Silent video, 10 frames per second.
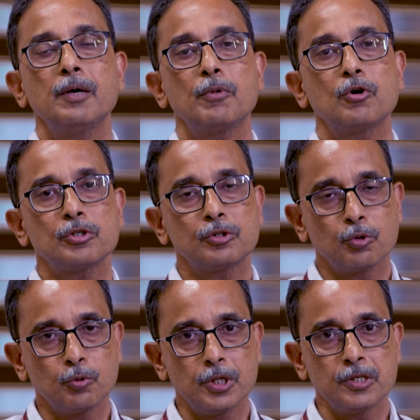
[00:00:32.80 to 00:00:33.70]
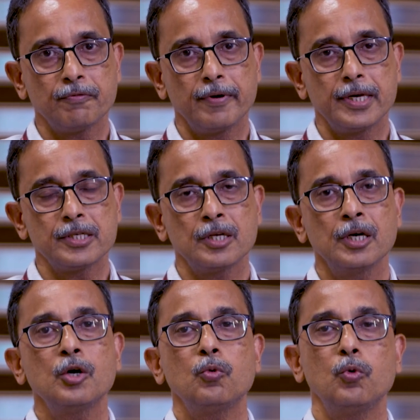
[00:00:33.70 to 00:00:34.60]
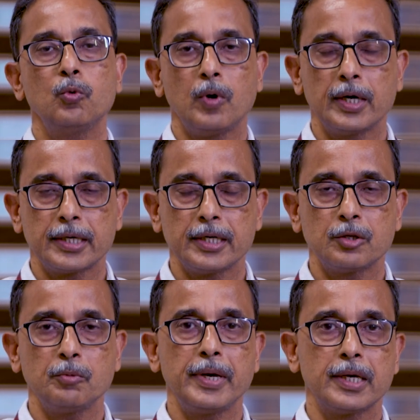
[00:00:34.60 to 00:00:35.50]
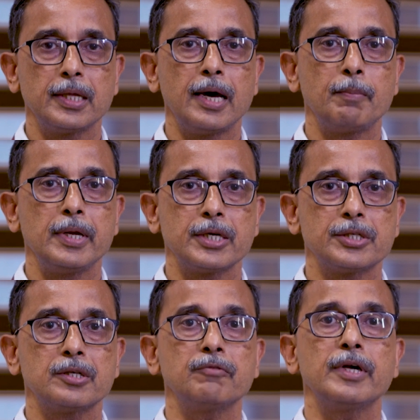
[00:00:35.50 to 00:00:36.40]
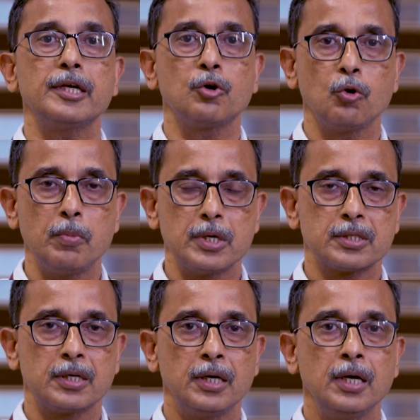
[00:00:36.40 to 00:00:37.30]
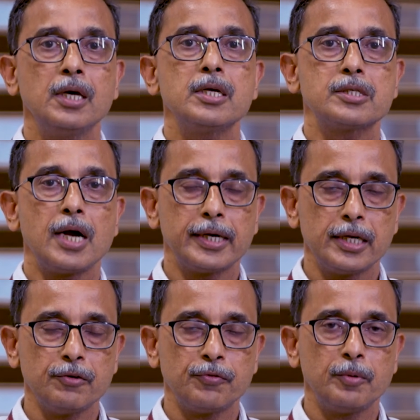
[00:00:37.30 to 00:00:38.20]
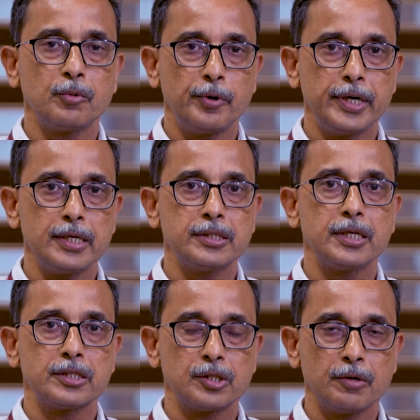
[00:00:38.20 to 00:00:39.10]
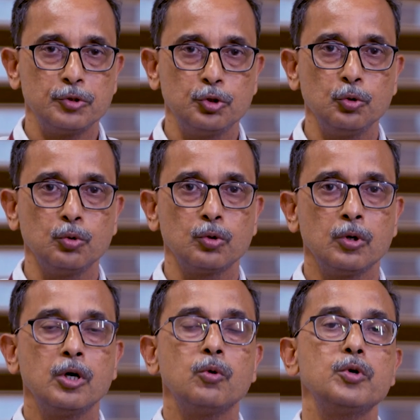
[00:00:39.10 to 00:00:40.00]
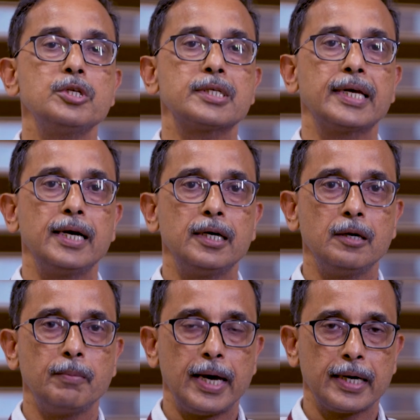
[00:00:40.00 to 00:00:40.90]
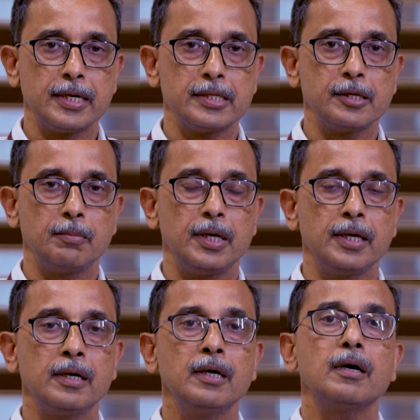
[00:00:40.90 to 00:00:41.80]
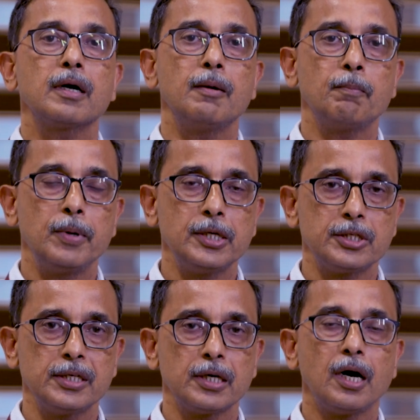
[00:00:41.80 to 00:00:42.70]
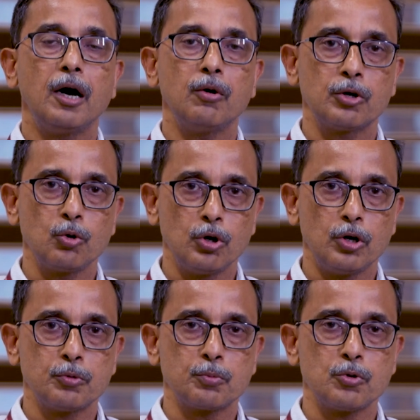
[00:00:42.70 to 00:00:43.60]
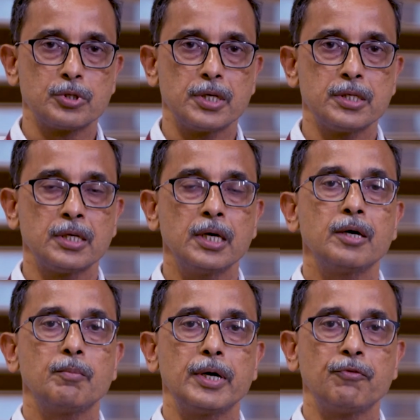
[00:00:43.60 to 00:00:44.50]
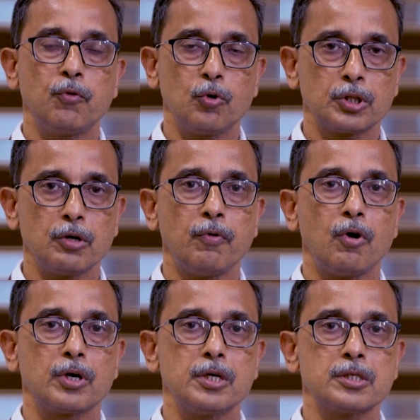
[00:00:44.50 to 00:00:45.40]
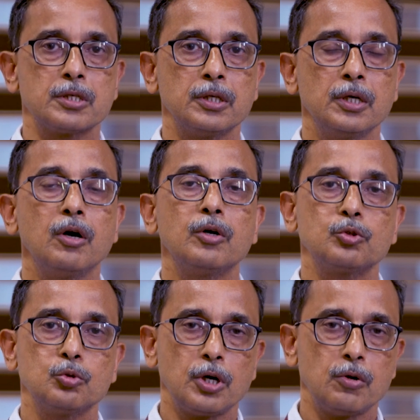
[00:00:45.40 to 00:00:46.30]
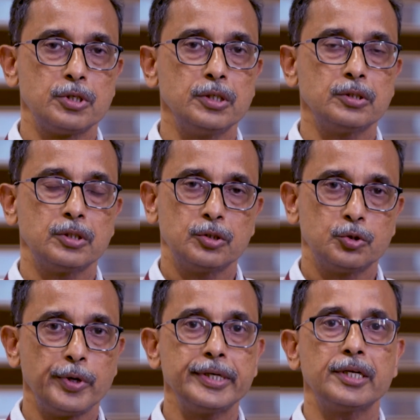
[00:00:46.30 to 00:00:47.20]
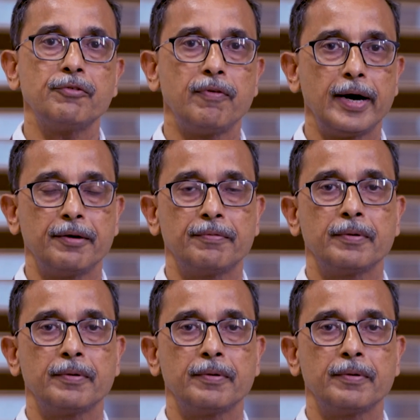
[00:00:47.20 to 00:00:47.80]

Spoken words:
because through this phase, we wanted to make the application very robust. Starting from 26th of June, we scaled up aggressively, completing our rollout process by 4th of August 2025.